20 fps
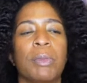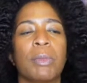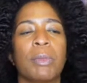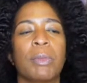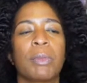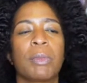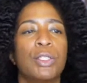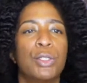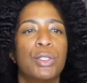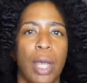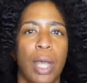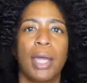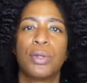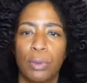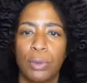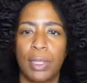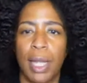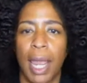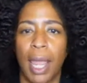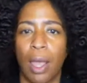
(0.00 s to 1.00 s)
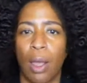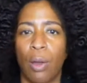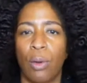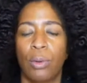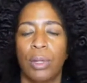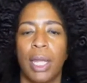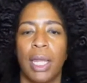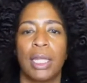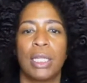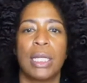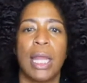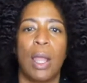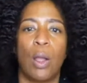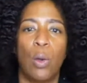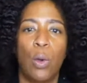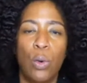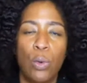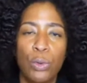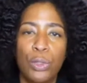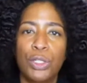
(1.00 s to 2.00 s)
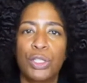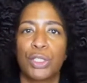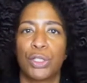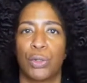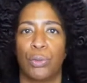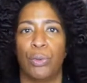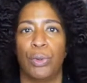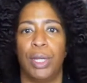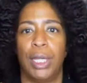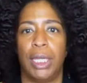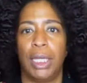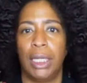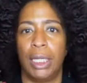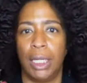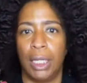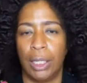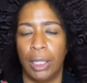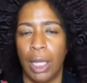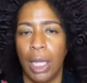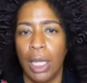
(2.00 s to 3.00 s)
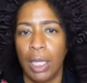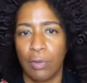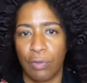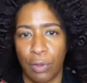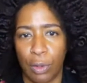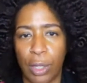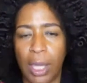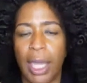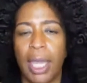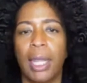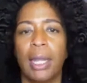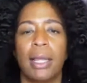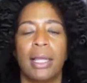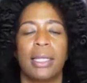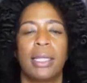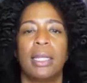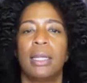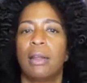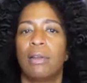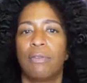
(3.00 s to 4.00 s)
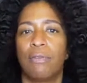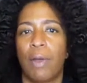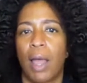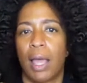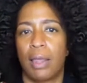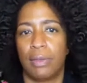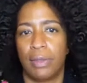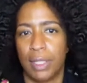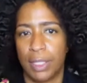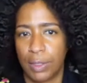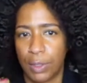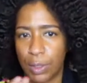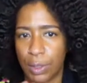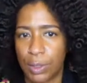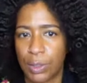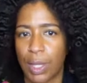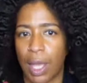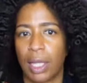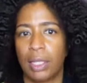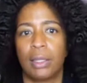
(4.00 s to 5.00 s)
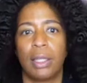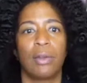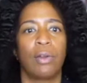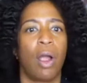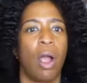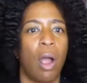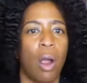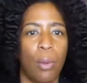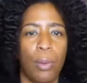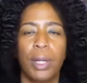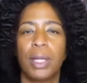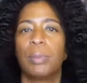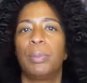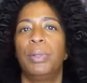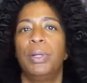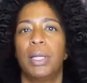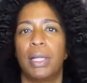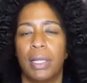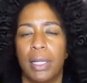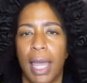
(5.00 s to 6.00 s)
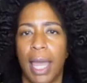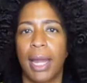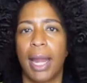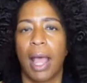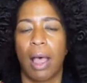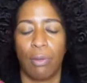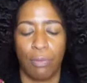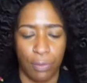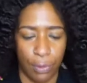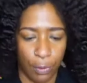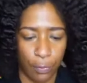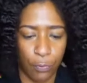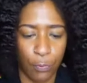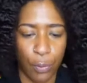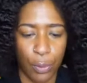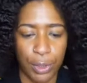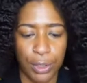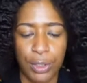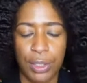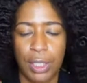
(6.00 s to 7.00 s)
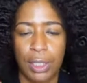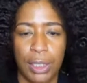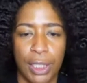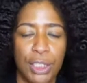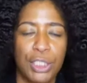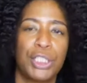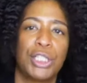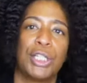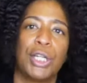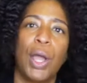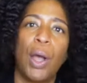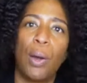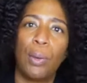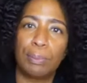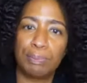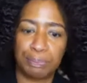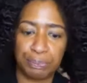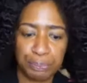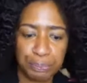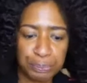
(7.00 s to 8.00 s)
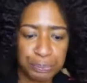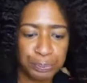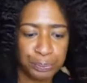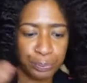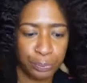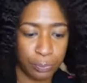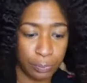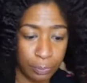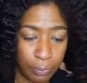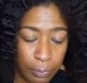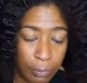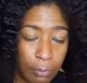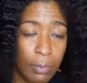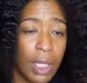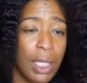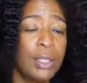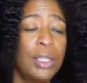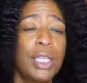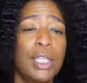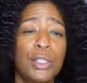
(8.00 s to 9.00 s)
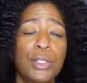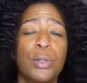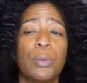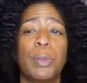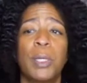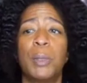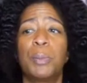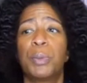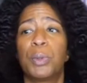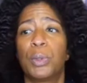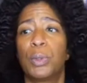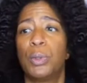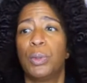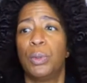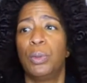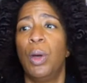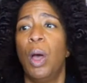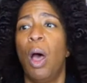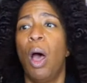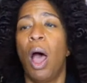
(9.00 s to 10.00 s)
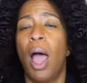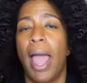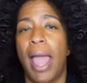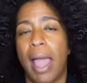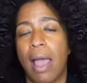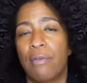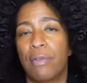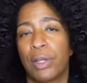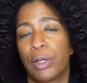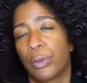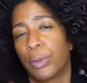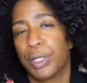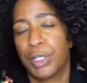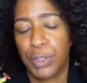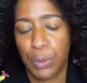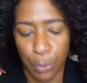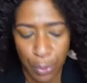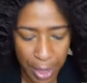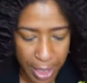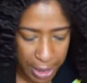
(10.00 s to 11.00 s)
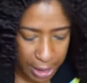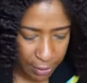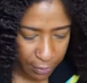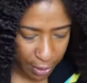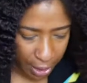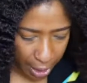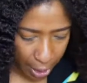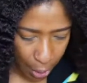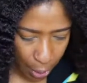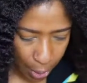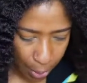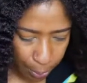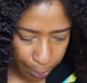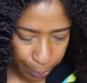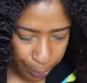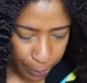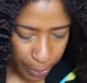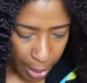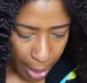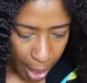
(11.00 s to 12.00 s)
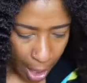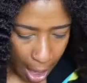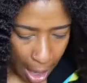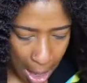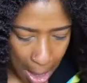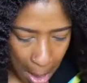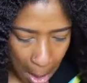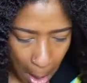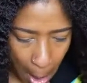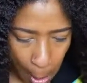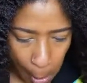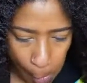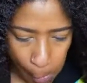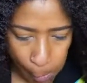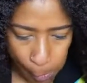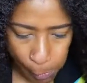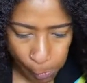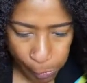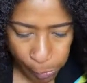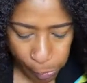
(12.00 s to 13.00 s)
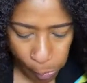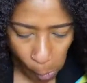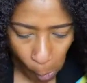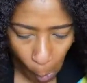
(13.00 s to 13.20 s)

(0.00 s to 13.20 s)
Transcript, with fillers: to kind of double down and who to screen. And if you can't identify this, it's like they're already putting that out there for you to let you know these are people who have increased risk there. Um,